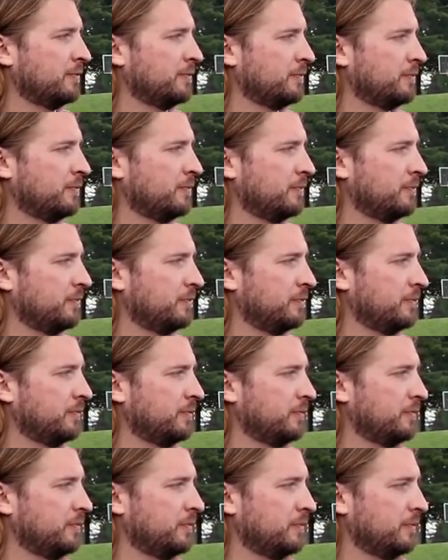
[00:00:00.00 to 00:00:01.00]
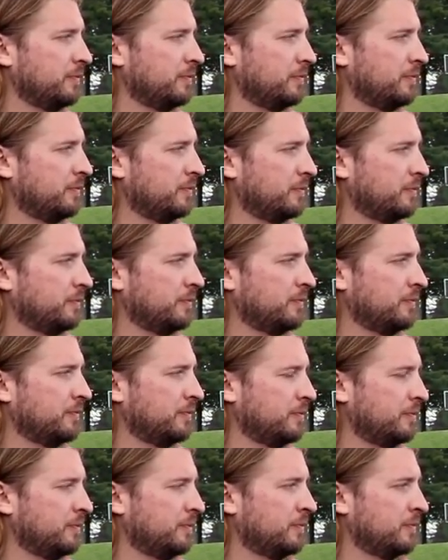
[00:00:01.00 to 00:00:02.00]

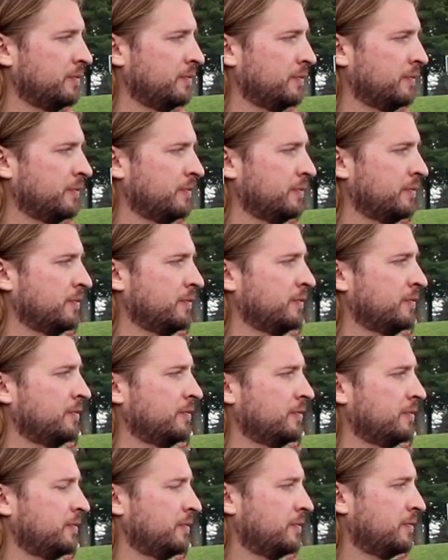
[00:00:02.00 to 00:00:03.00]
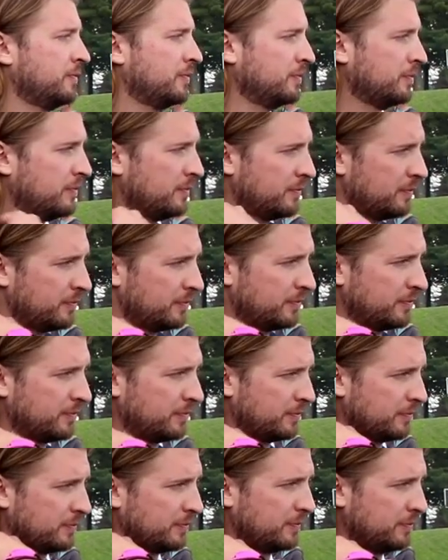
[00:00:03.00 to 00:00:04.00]

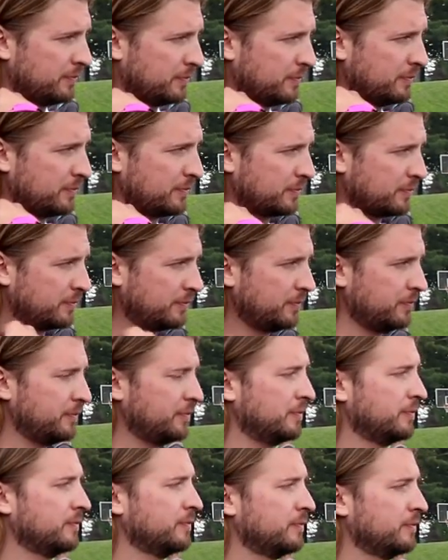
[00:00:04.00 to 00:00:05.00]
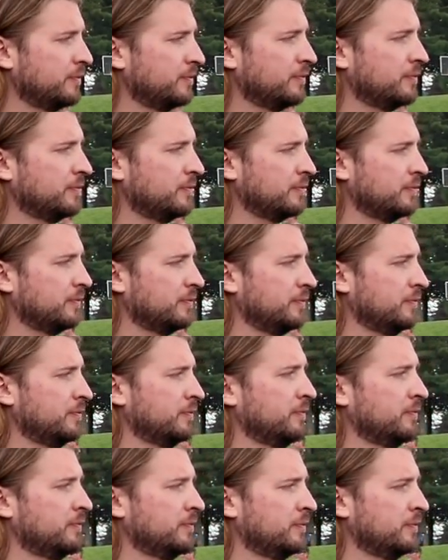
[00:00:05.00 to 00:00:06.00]

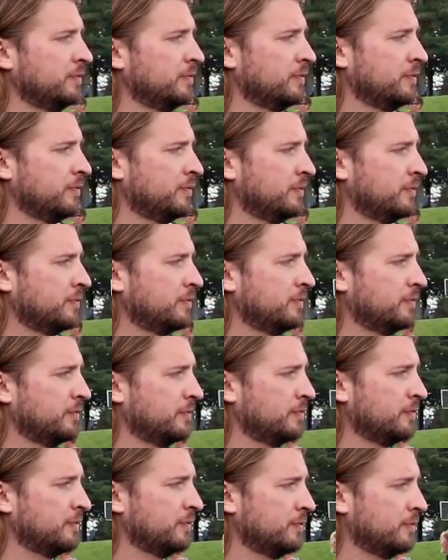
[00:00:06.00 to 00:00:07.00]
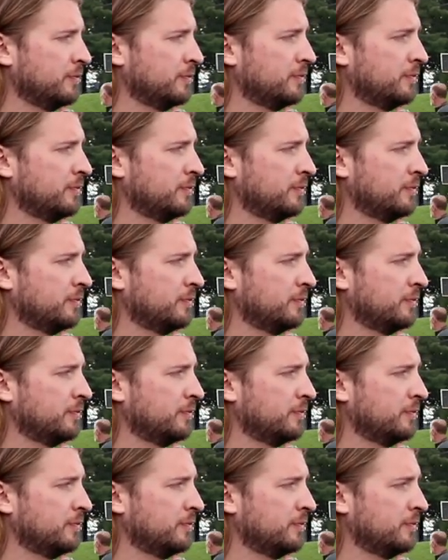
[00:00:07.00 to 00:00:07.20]
(silent)